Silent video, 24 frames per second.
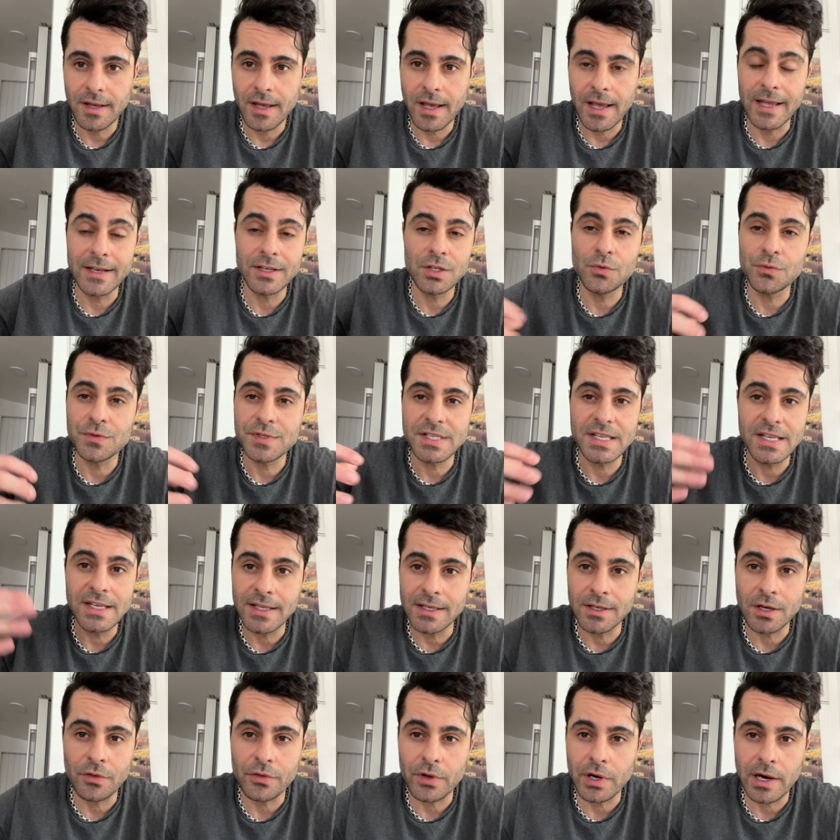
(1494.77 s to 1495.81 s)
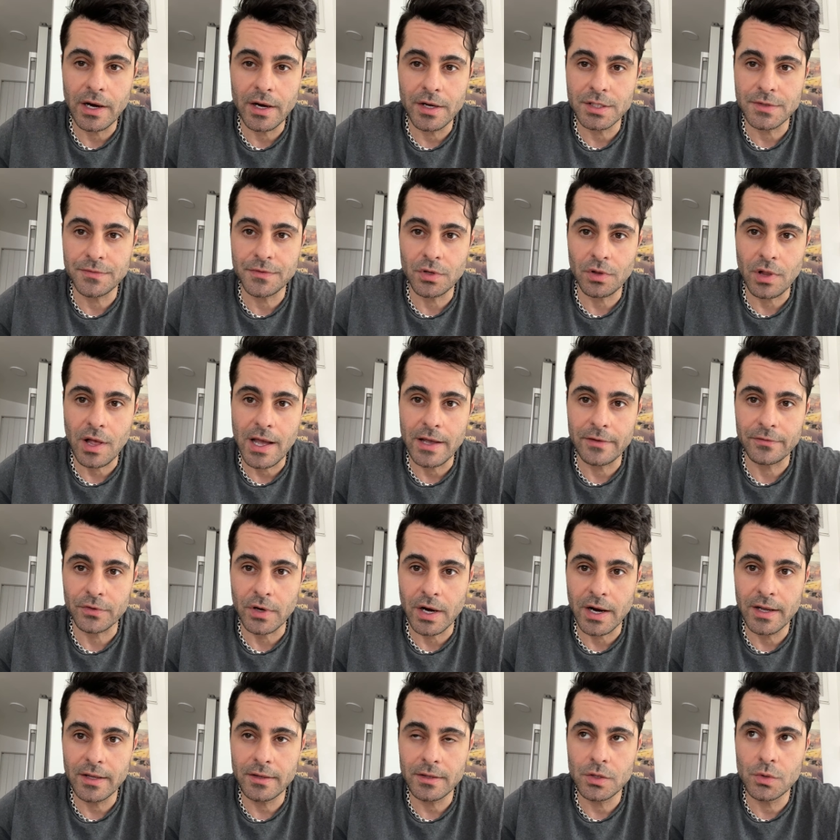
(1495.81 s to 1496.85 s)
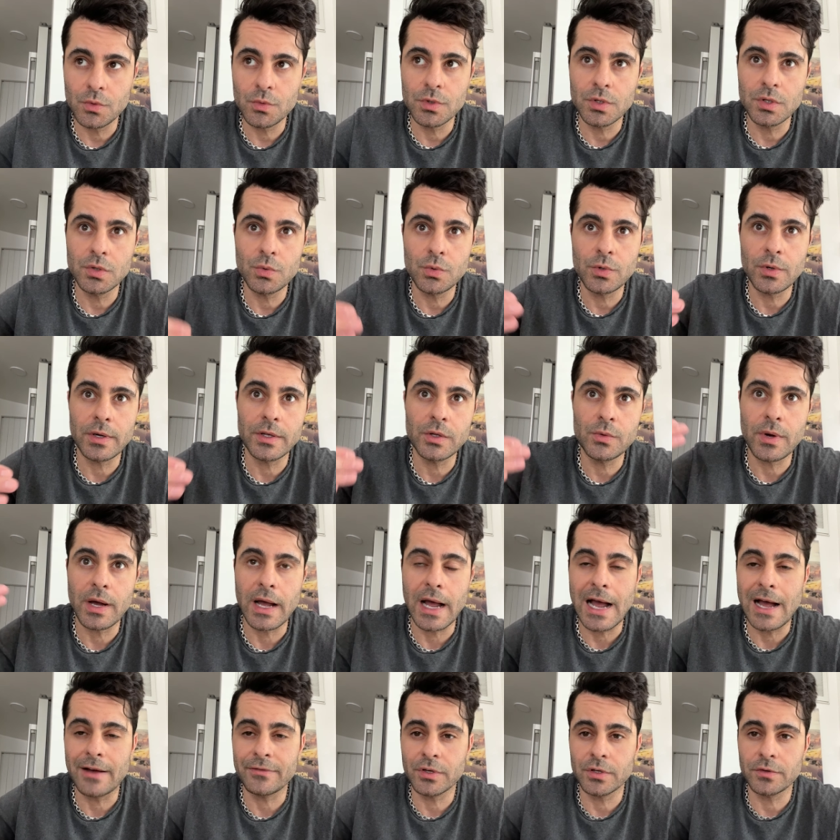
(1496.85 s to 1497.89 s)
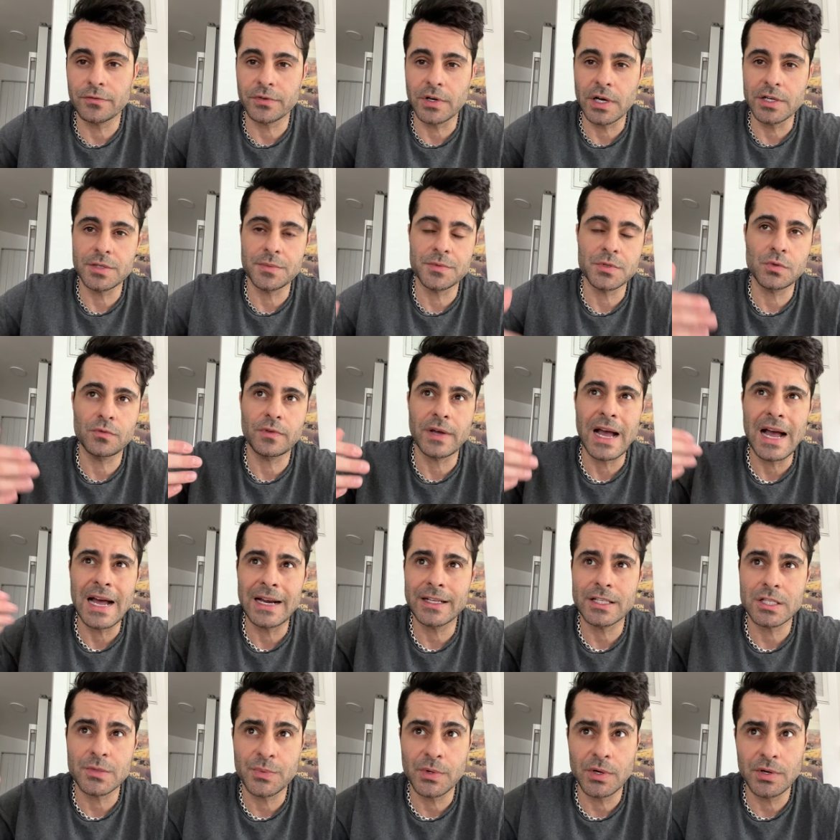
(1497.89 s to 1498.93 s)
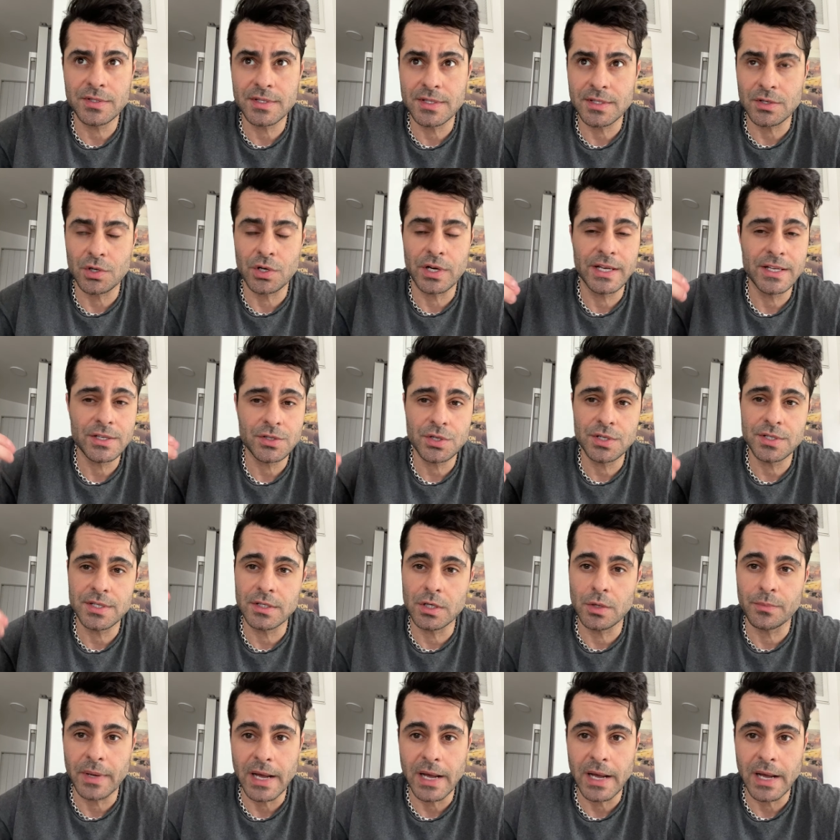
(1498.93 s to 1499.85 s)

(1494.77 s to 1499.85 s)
And you've seen it in other areas of your life, right? You you you have good friendships. You've had experiences or histories in your